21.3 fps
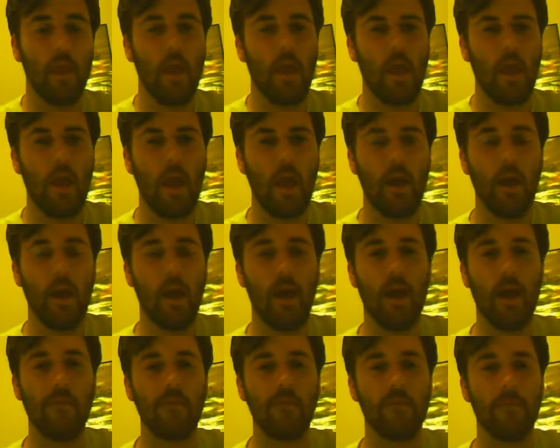And
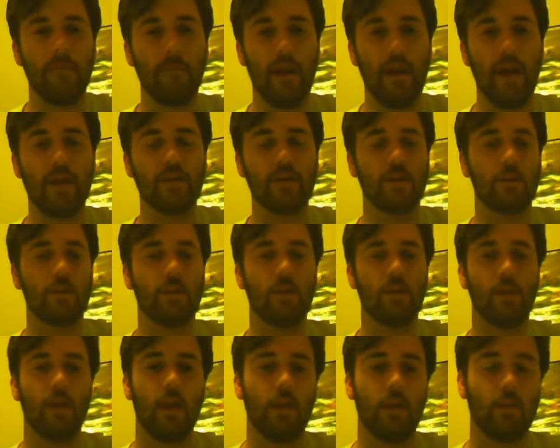after the match,
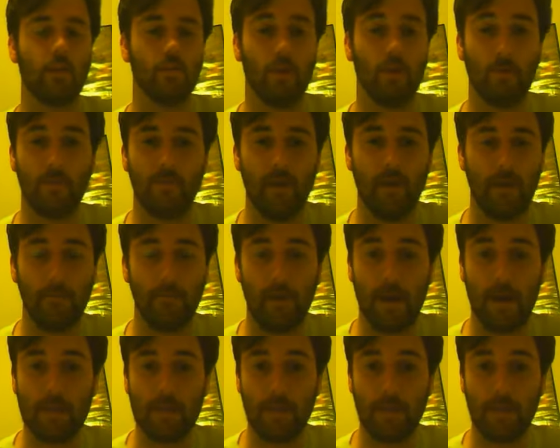a group of like masked